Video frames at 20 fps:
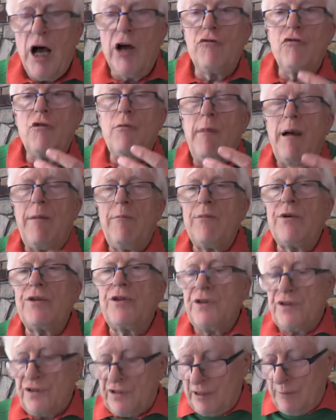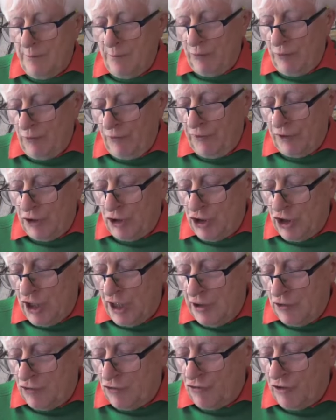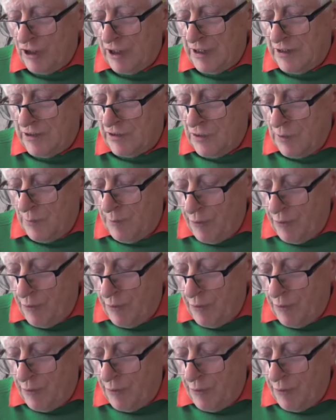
And remember, the symbol for Chitra is the